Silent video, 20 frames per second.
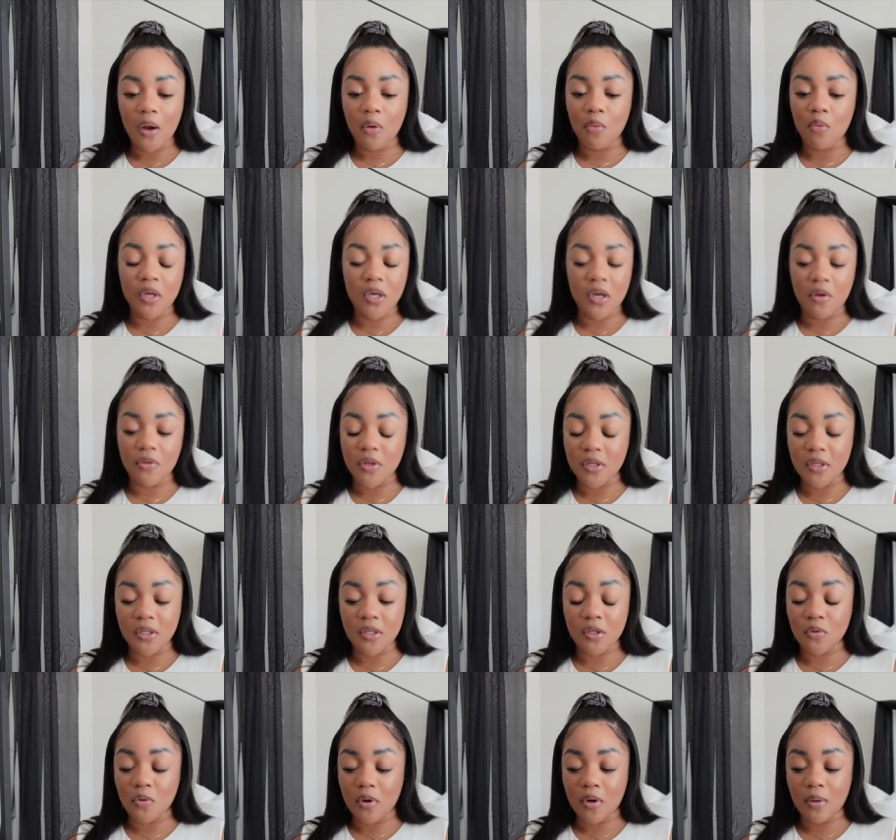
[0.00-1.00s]
We know this
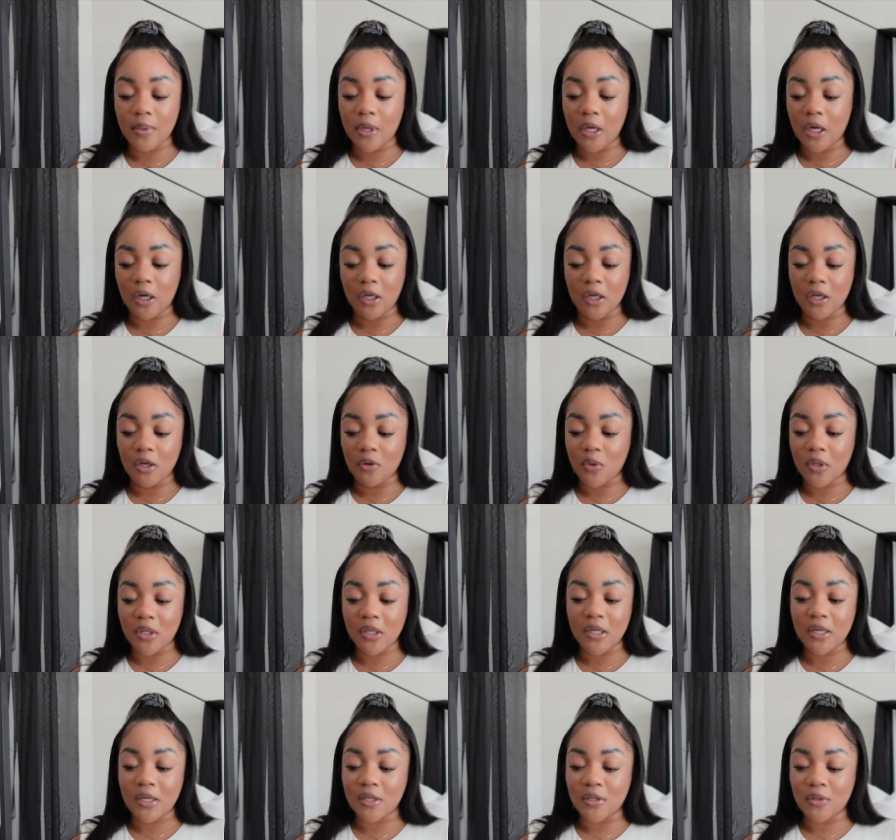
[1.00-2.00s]
is going to be a good
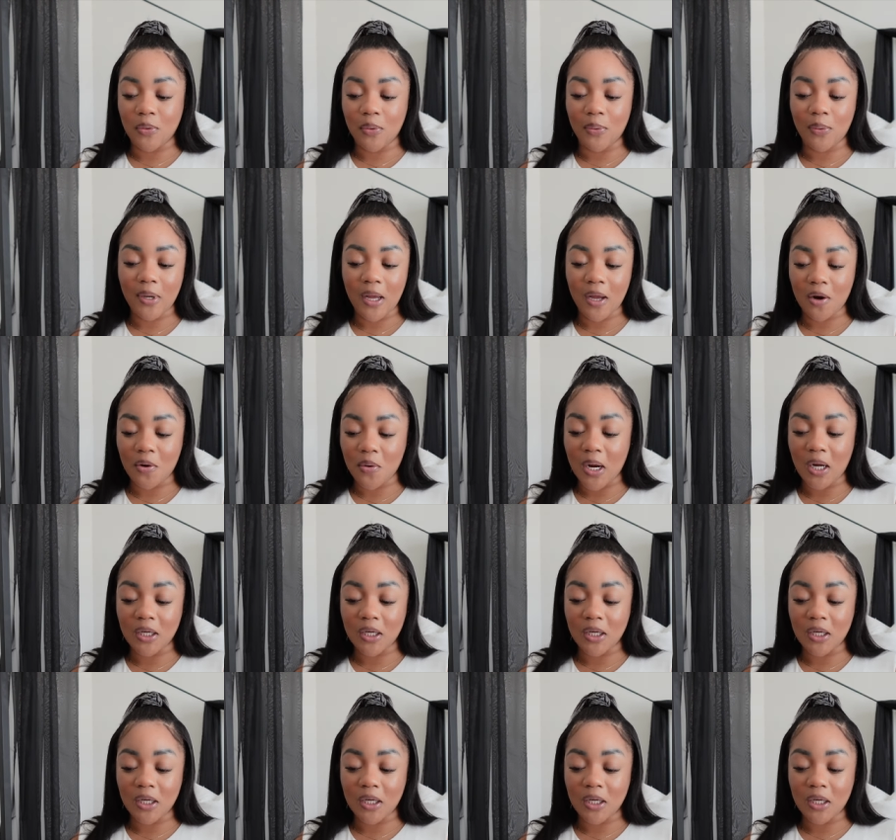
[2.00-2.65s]
one as well.